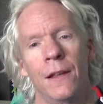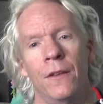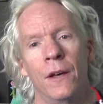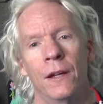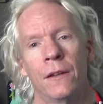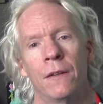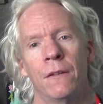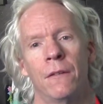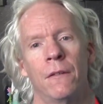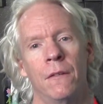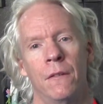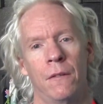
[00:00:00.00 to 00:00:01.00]
that
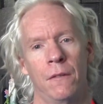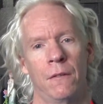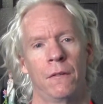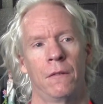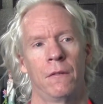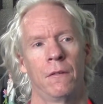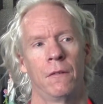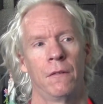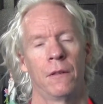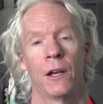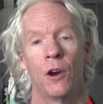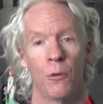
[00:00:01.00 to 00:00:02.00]

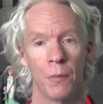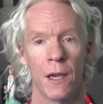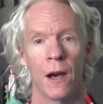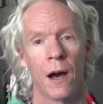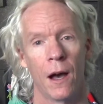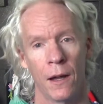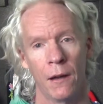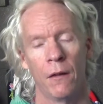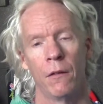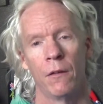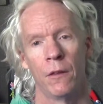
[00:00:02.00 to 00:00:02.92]
go beyond